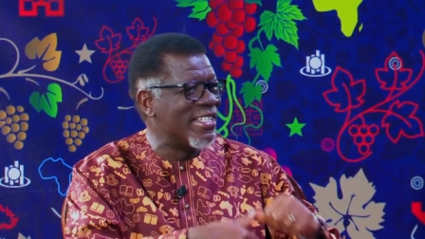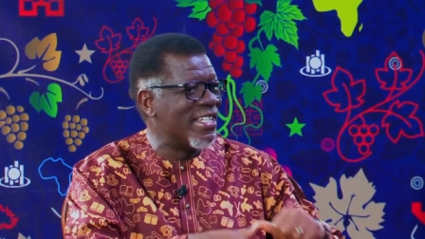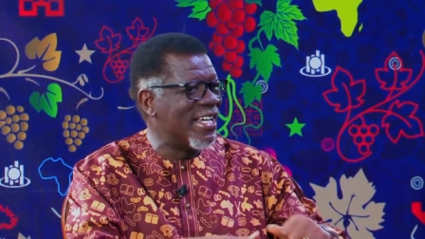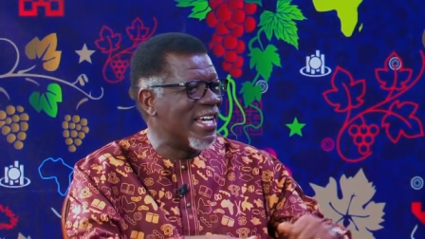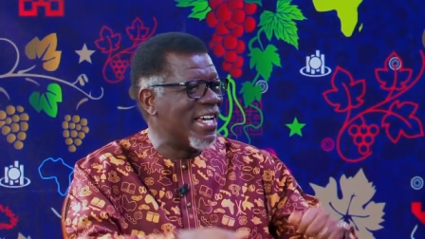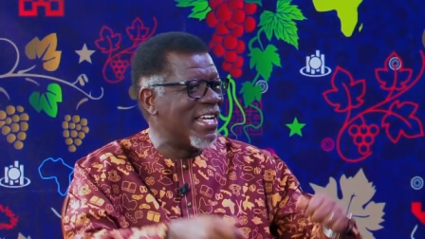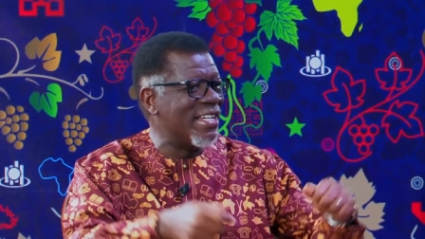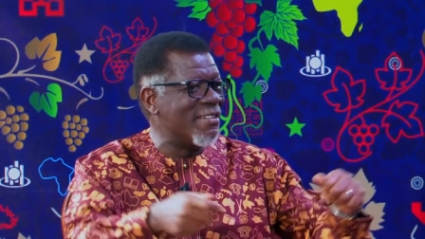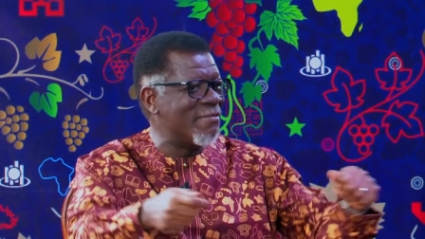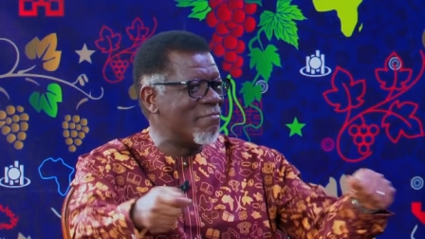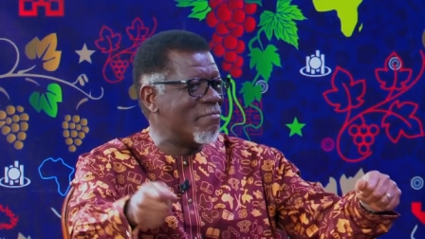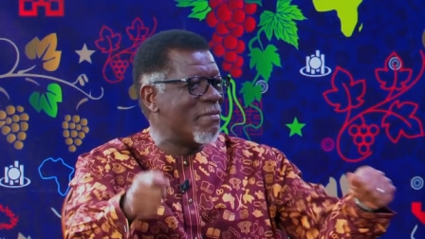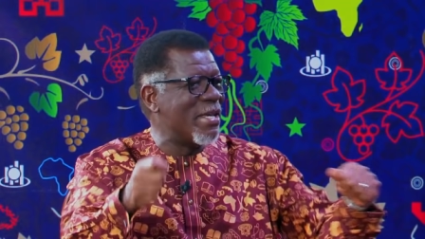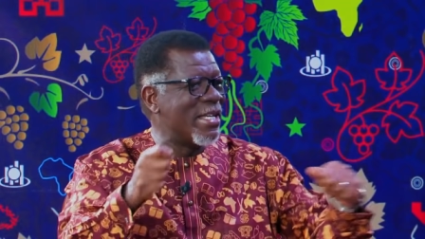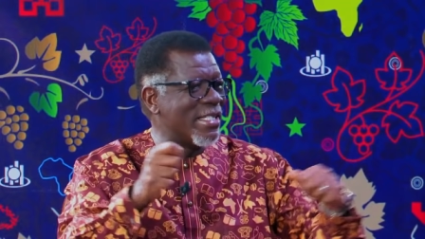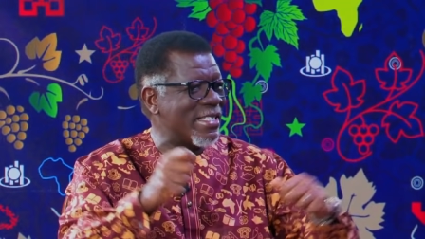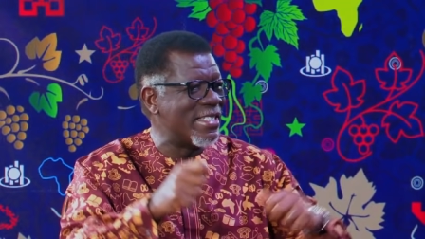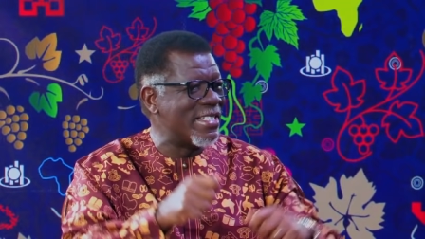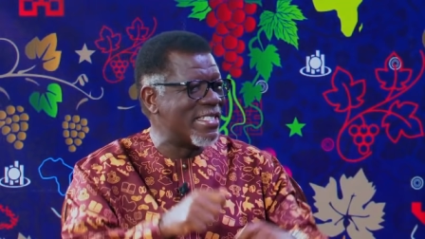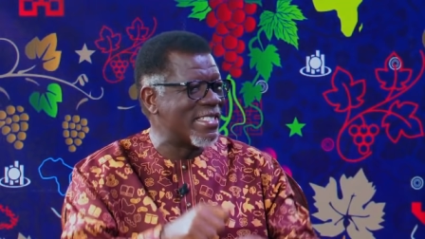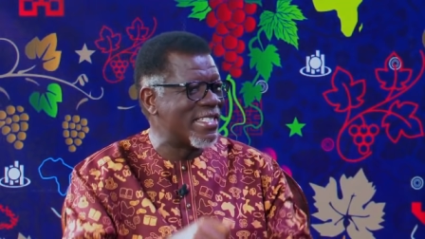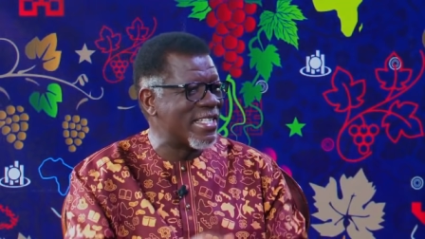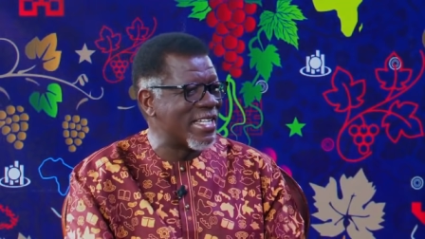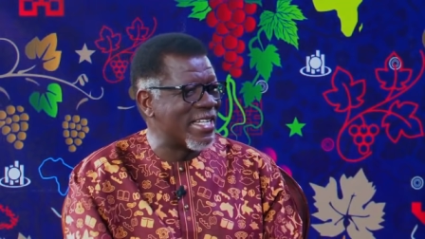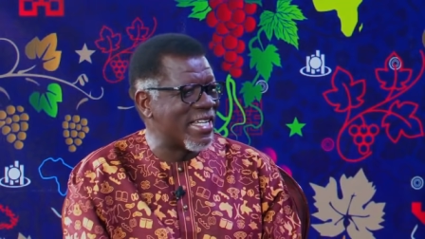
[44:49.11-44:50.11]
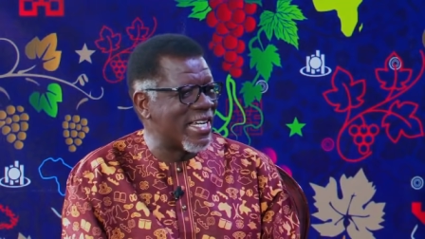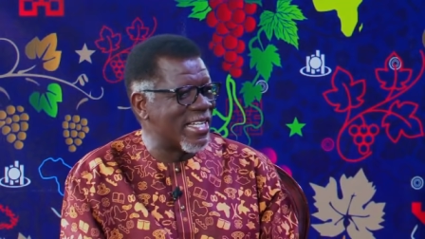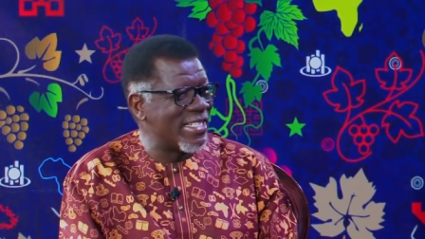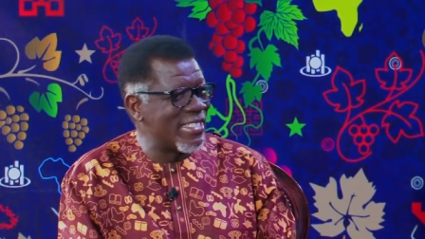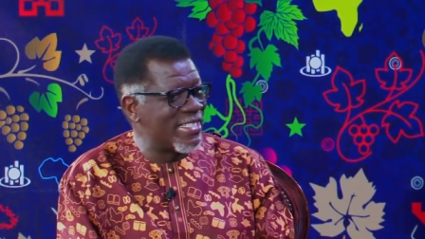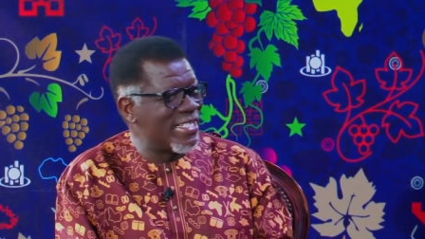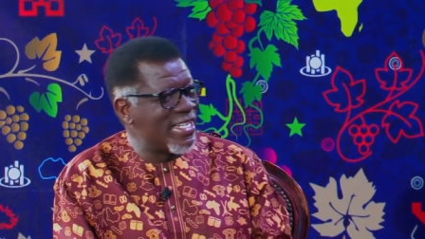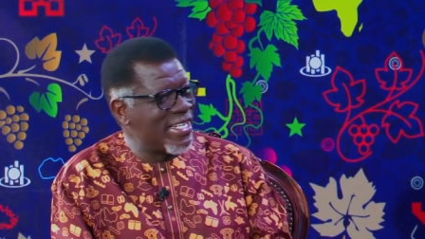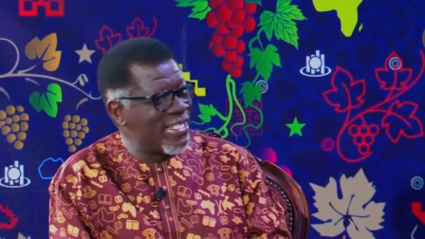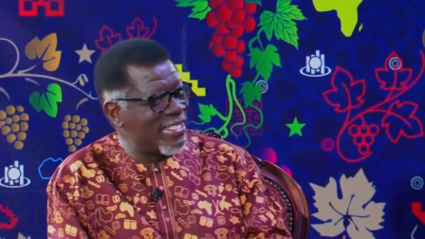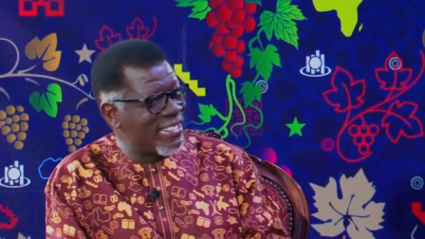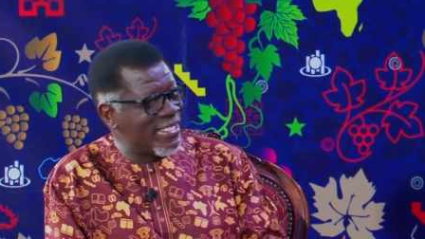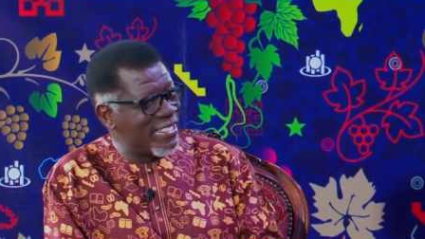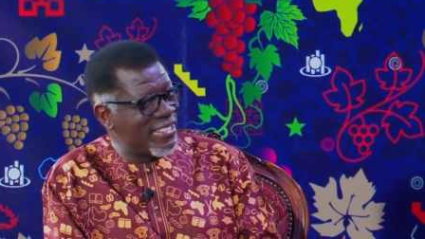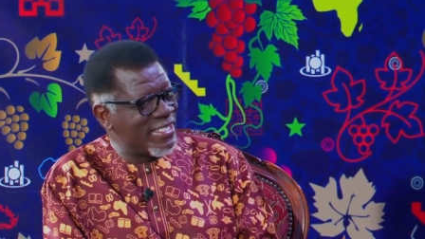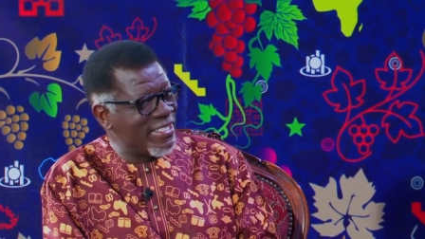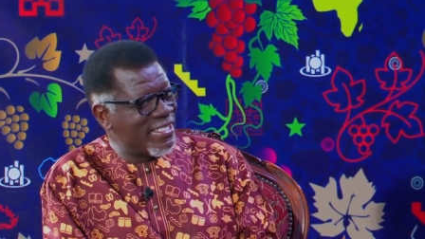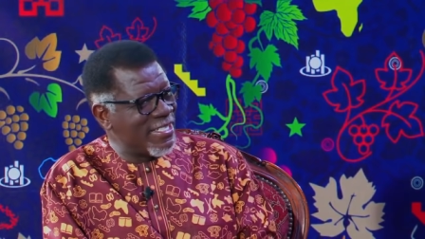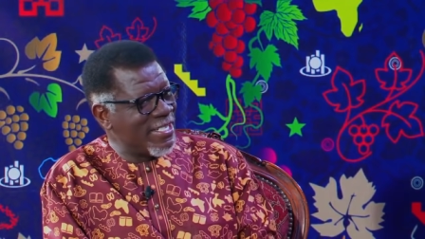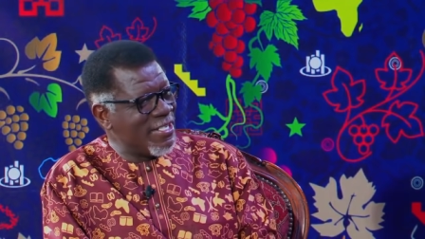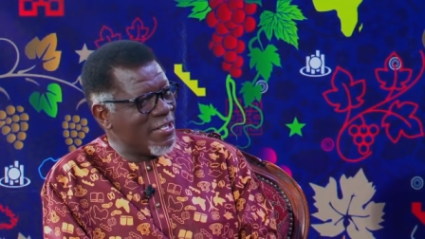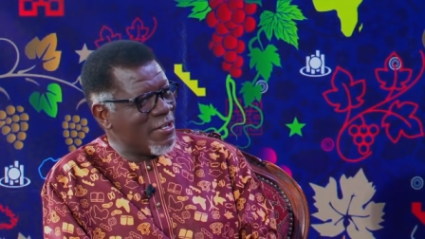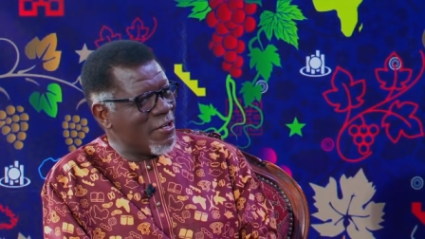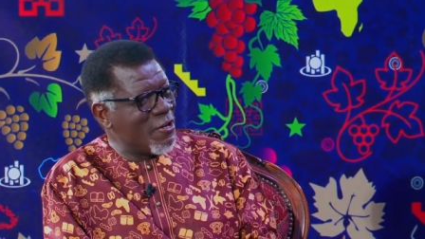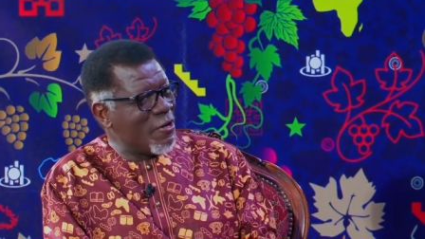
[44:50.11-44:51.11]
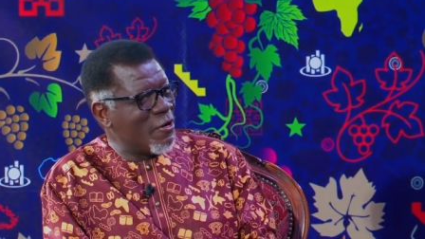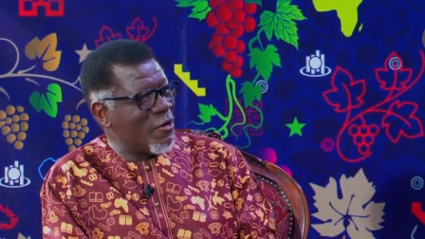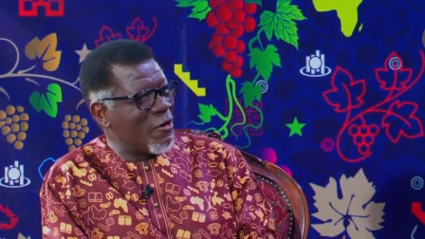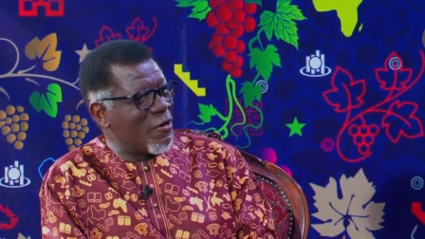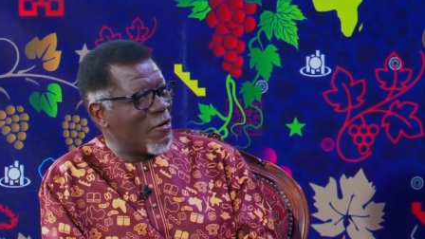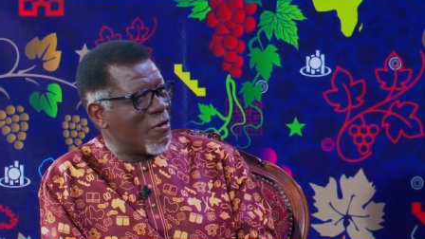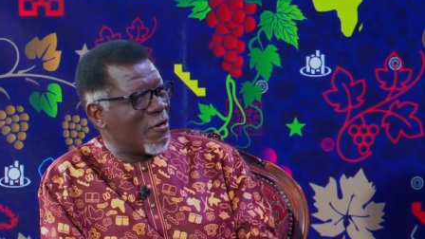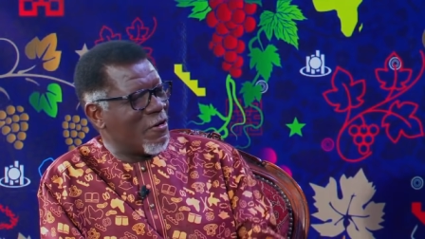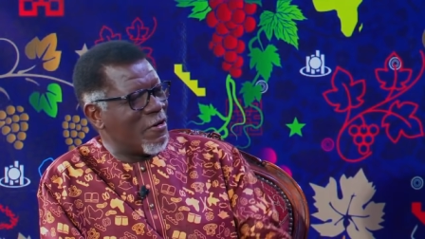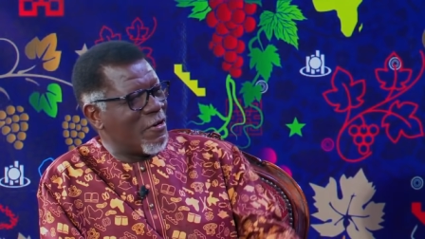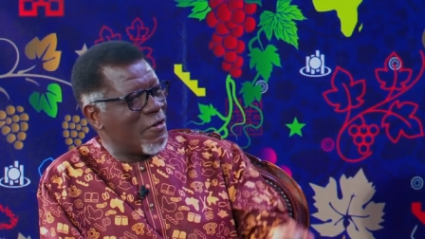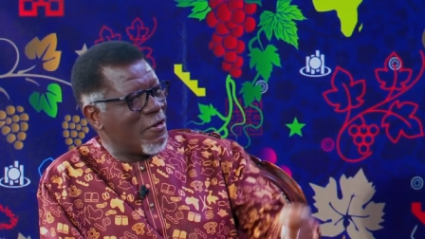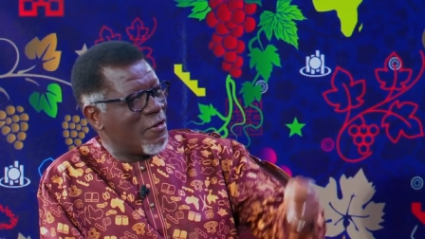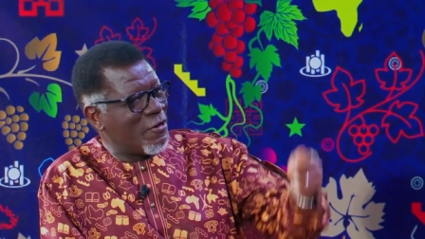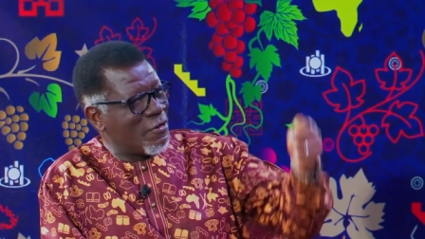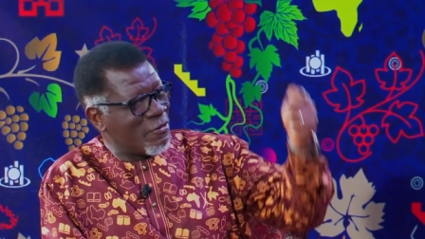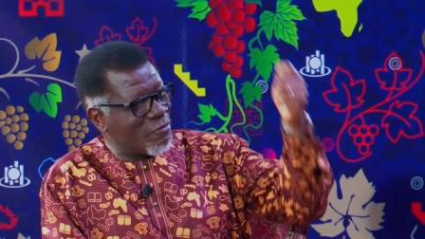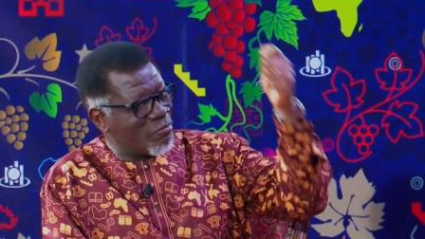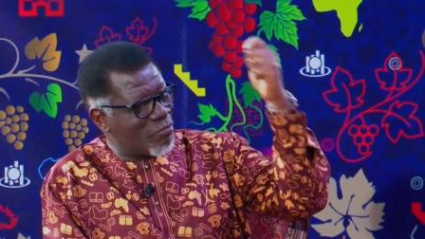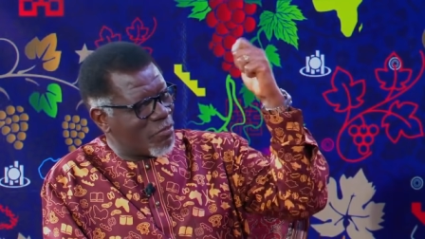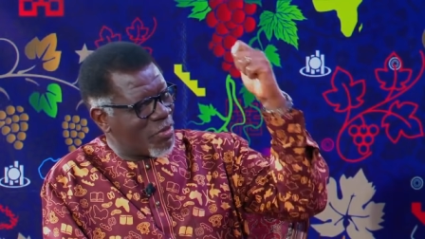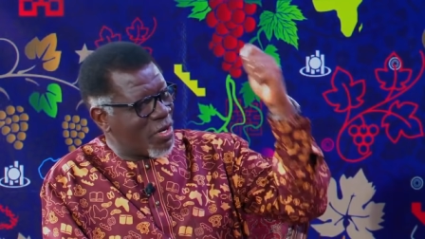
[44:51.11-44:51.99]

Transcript: and make this incantation or